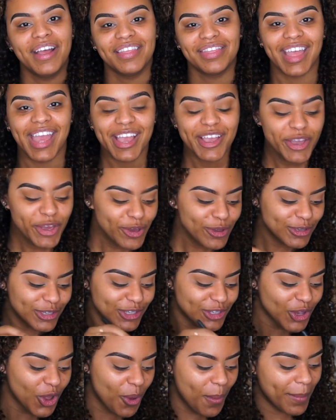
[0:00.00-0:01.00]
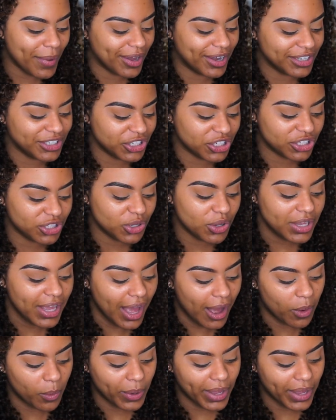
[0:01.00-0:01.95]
Thank you so much. So yeah,